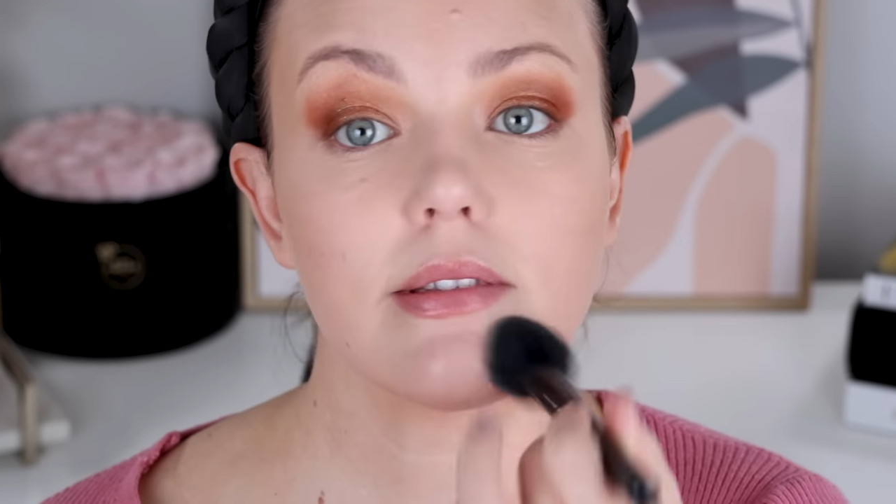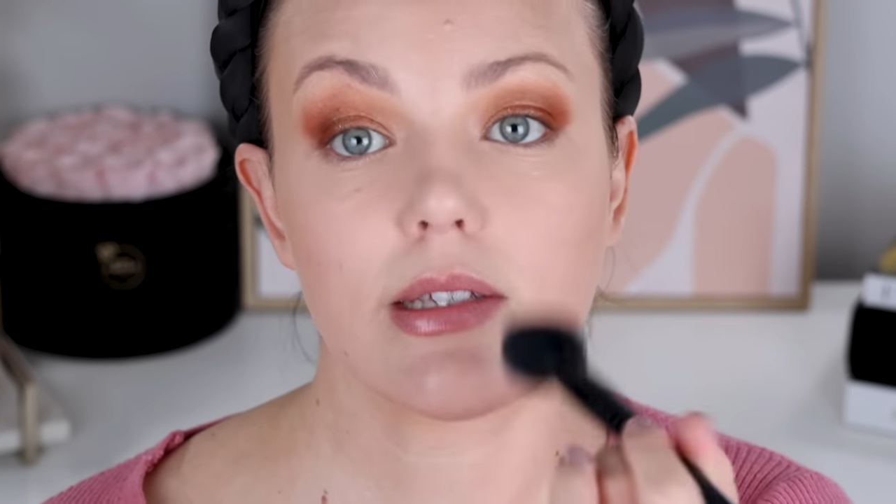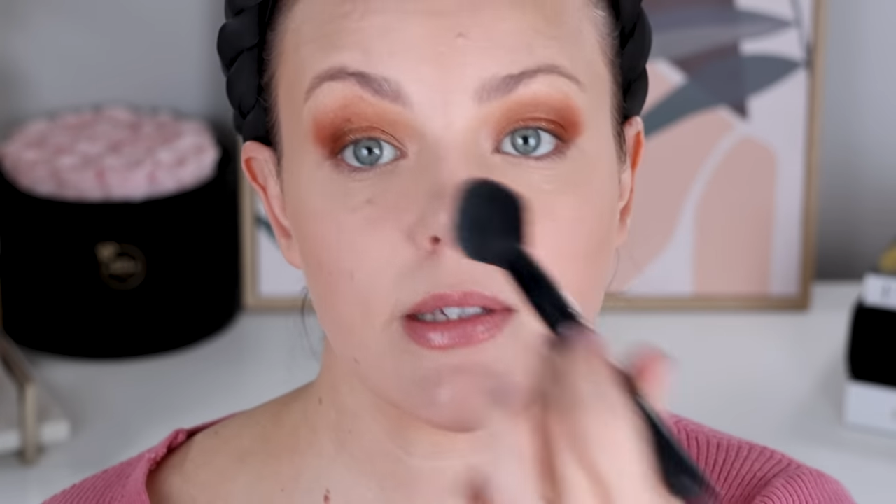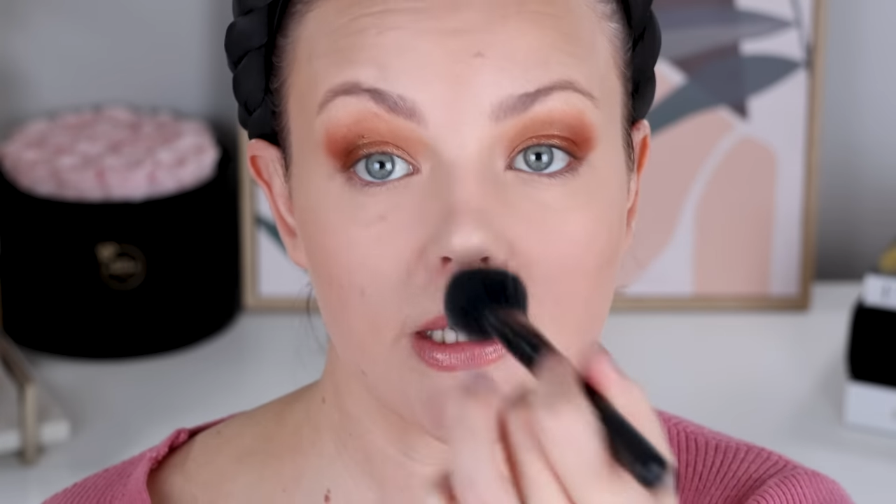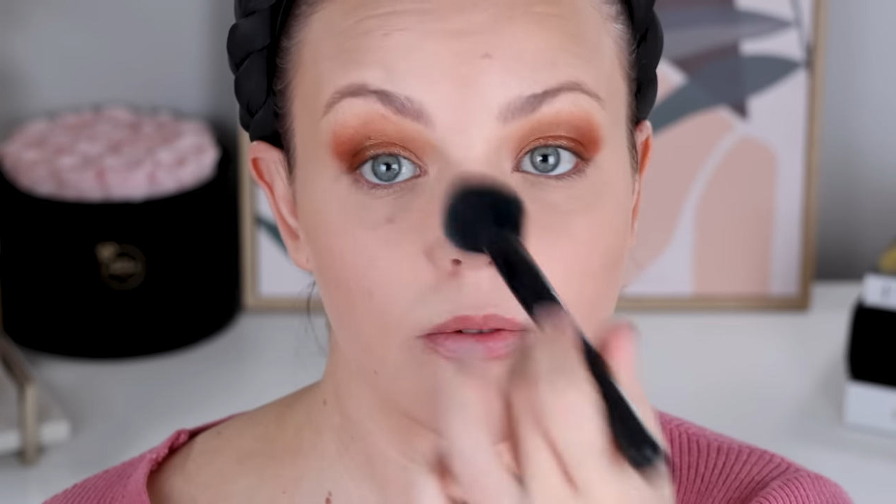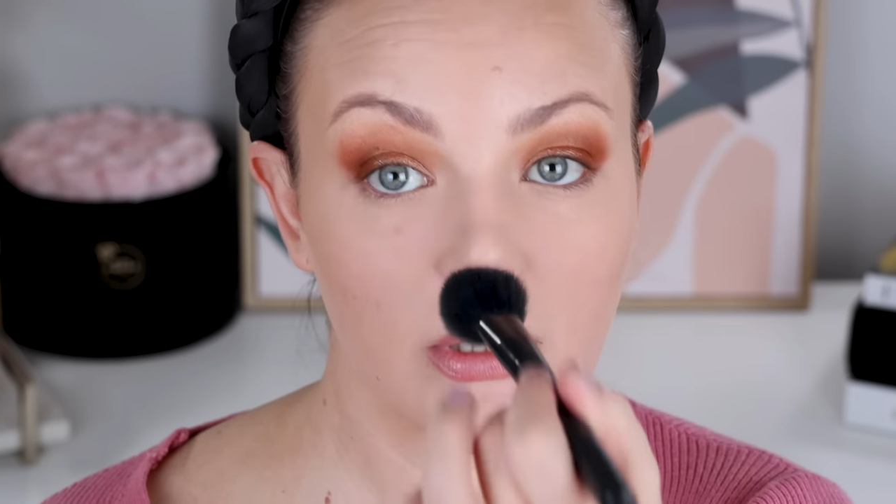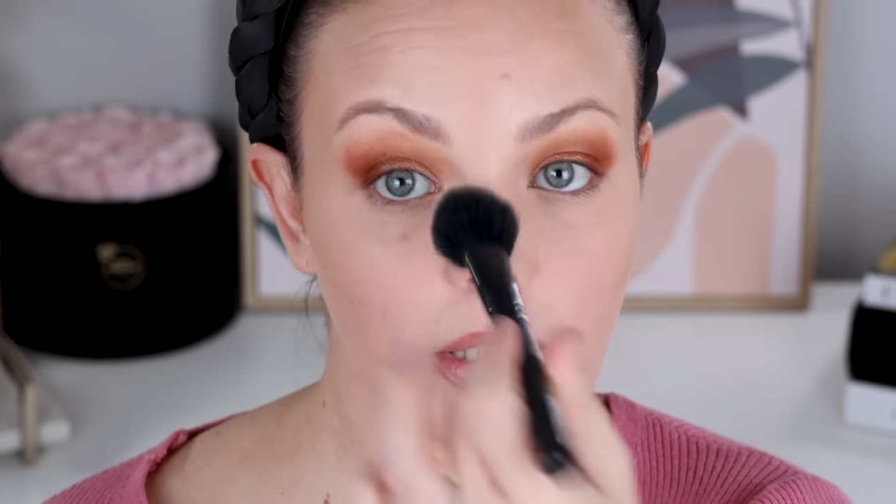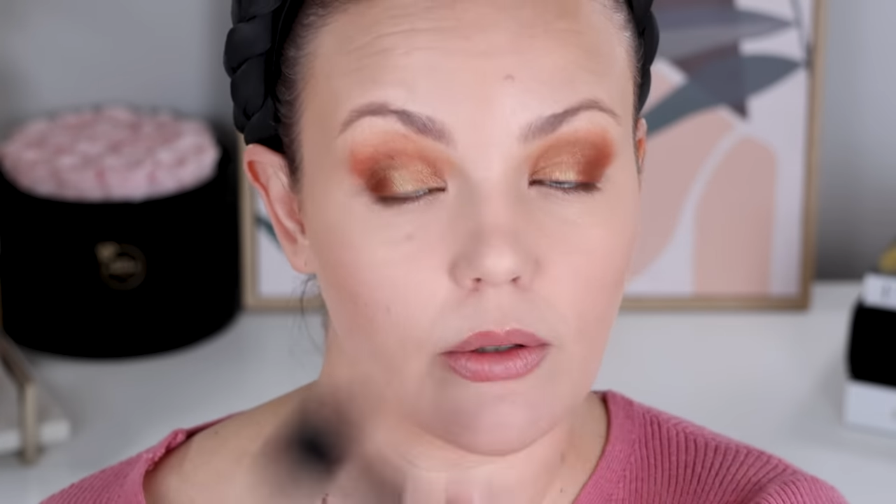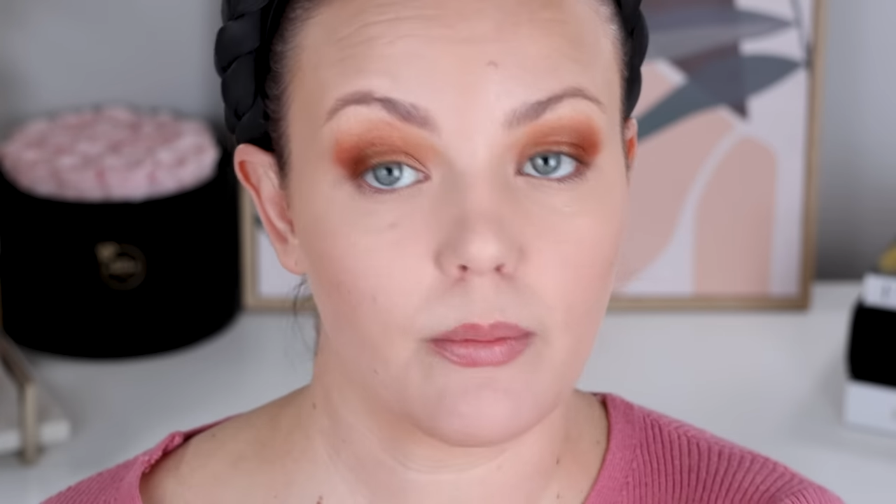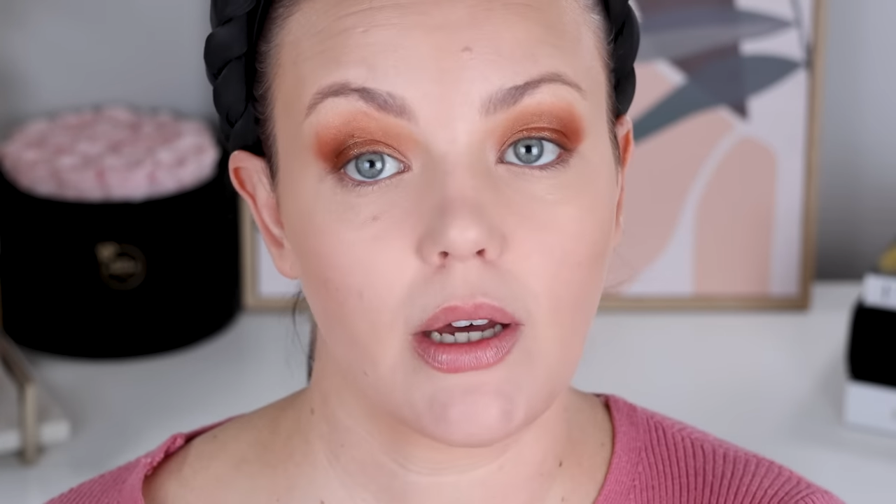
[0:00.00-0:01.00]
this is a
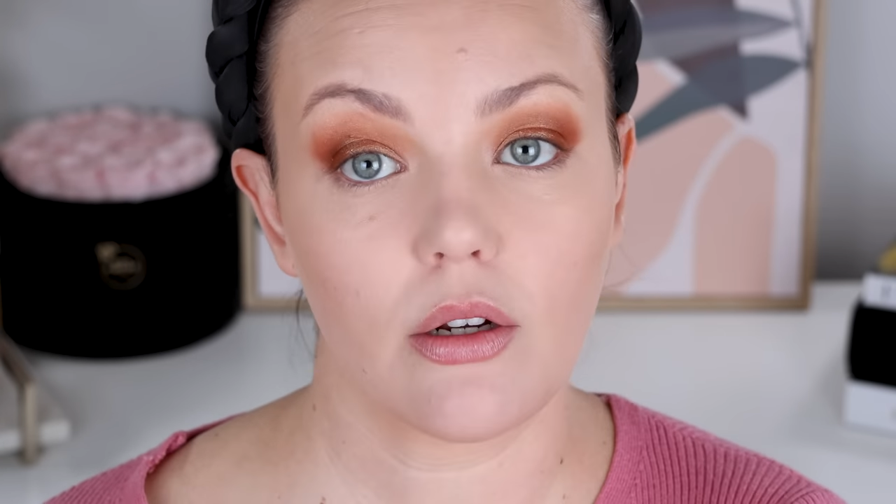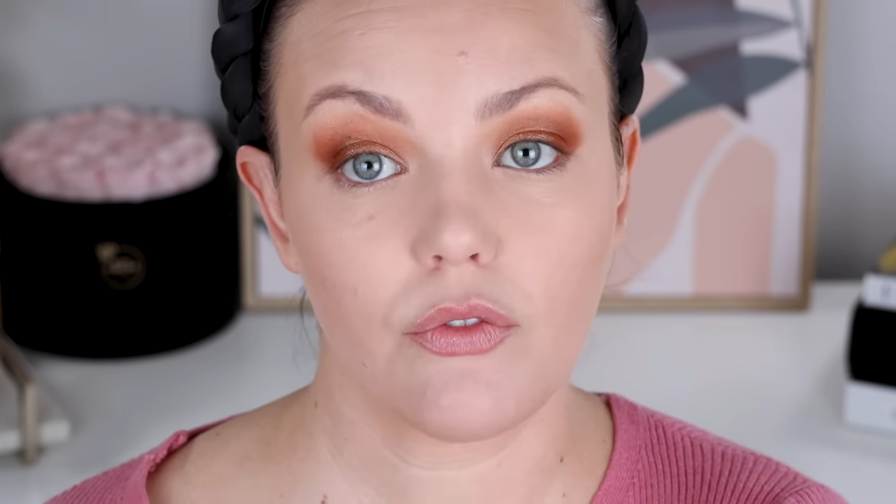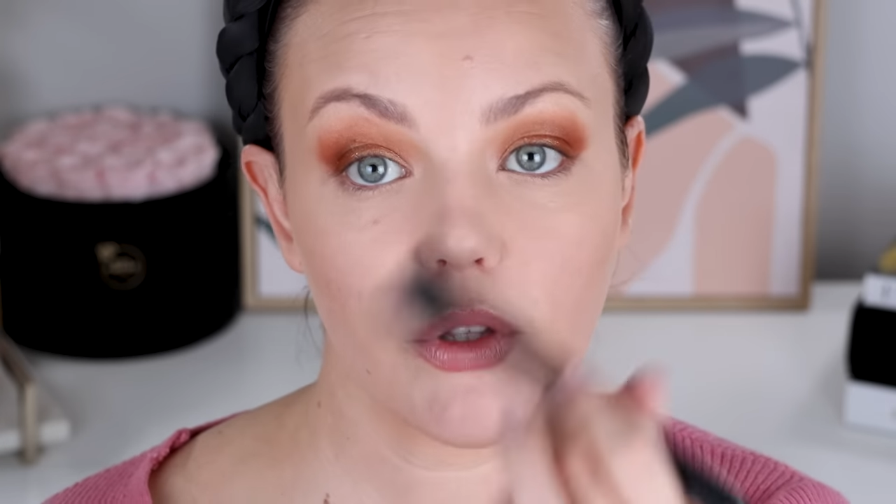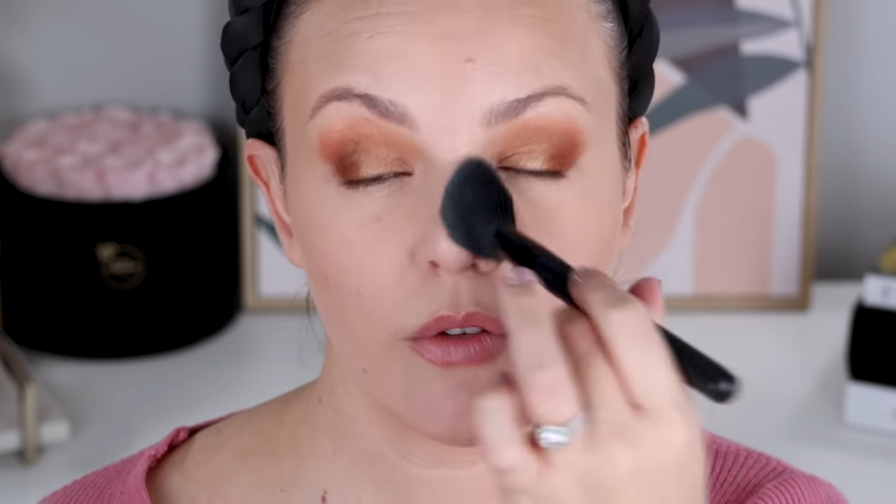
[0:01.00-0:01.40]
really good powder for you.